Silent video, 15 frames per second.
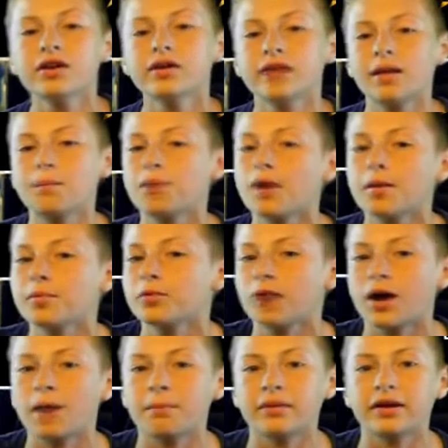That probably won't
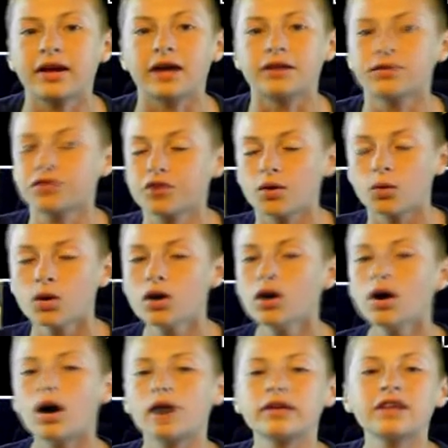happen again. So,
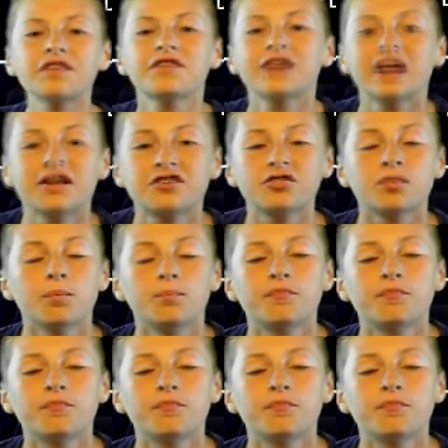unless he catches